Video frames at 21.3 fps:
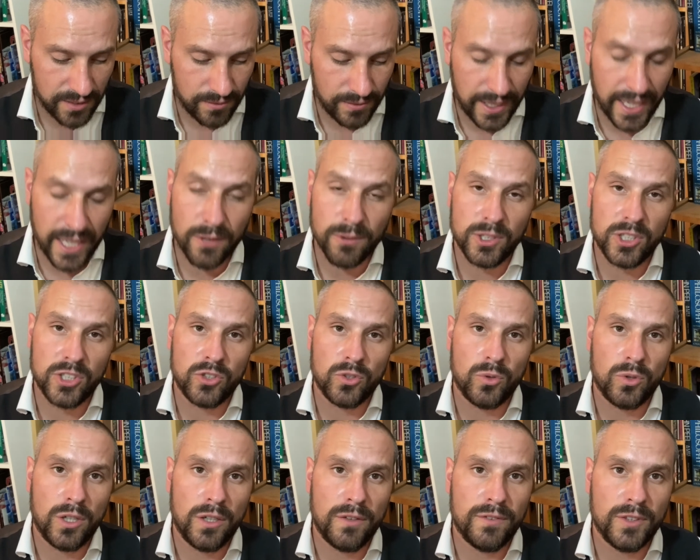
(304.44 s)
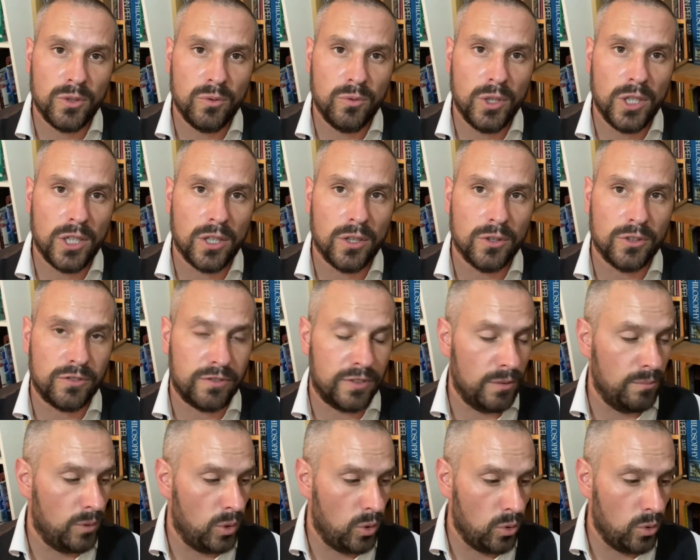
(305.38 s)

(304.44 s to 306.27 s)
languages all over the world from